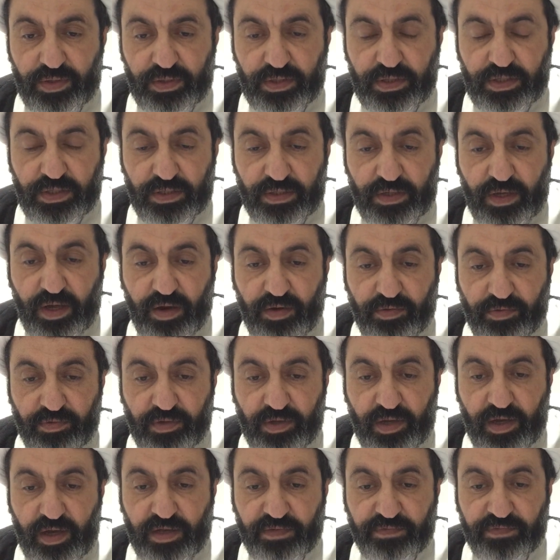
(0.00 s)
in our
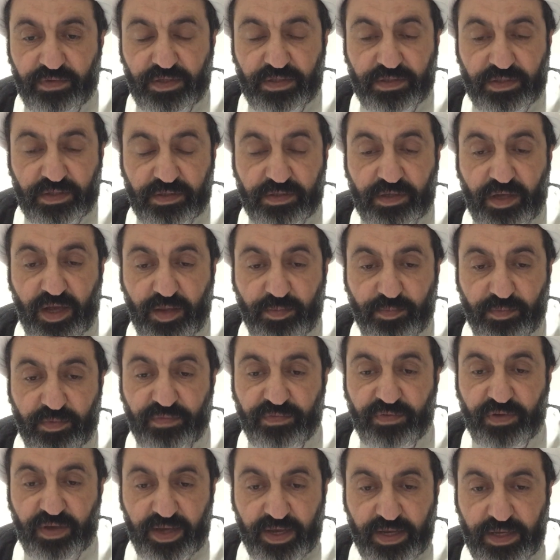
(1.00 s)
life in the time
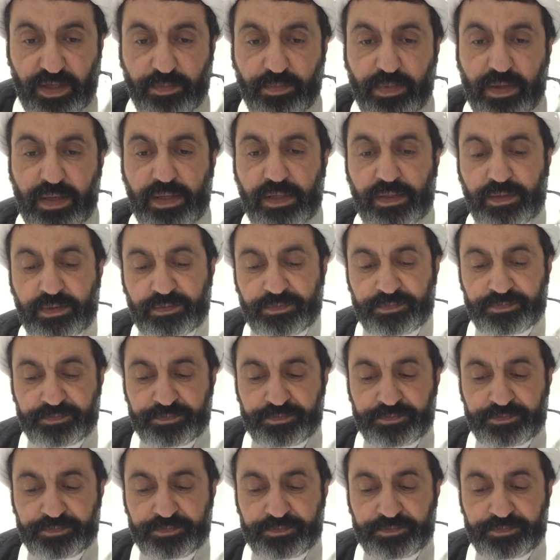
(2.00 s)
of Ghaibah.